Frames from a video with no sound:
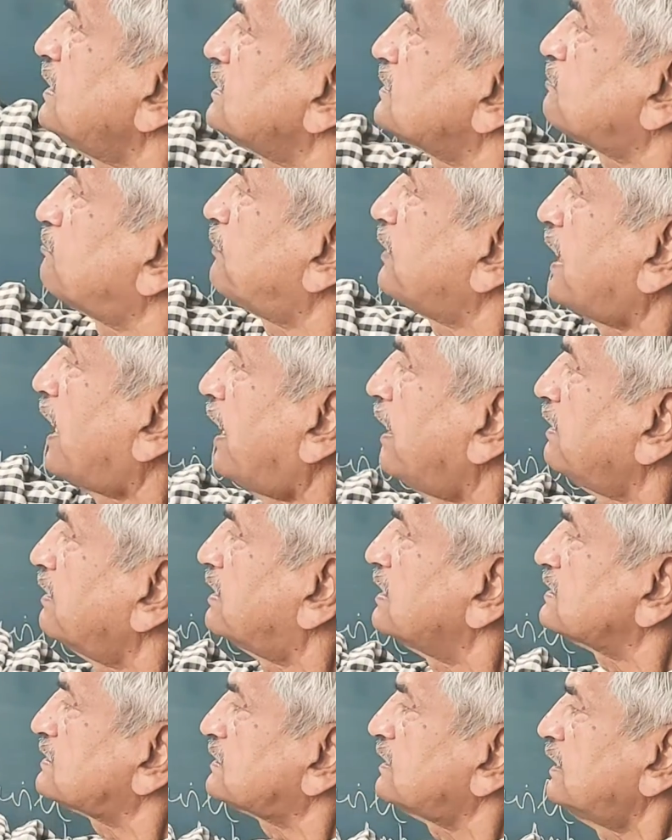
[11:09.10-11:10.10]
is behind
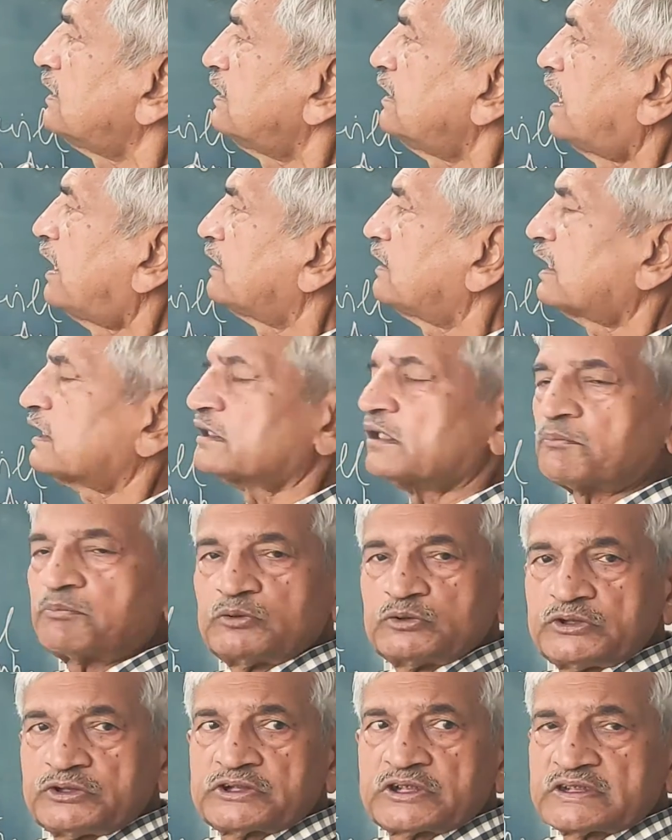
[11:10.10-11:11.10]
this and at the
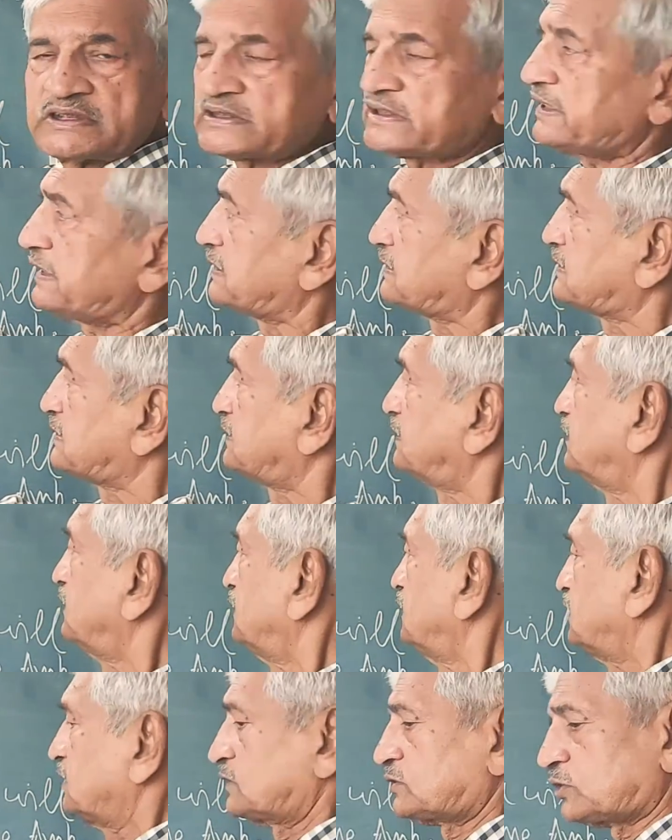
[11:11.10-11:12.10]
position 6.
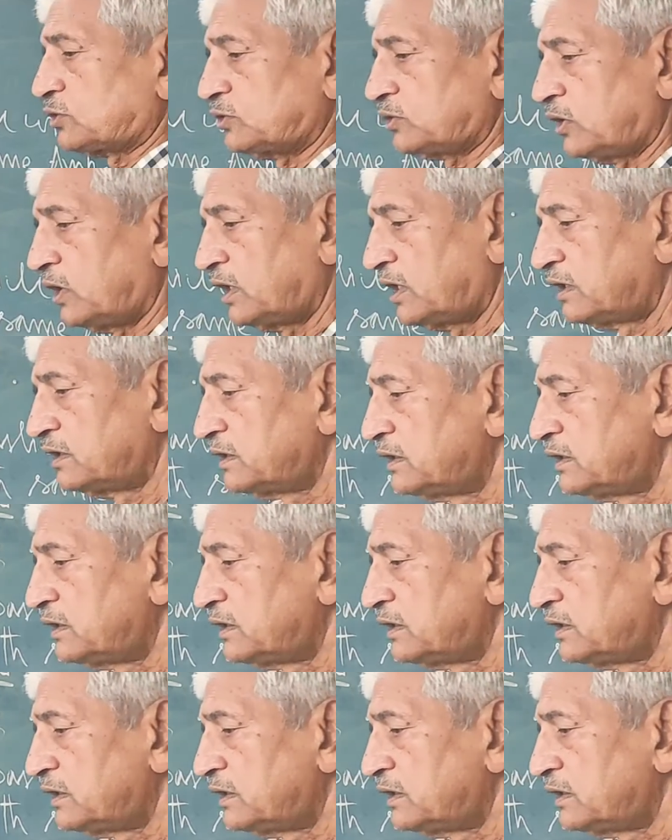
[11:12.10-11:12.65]
So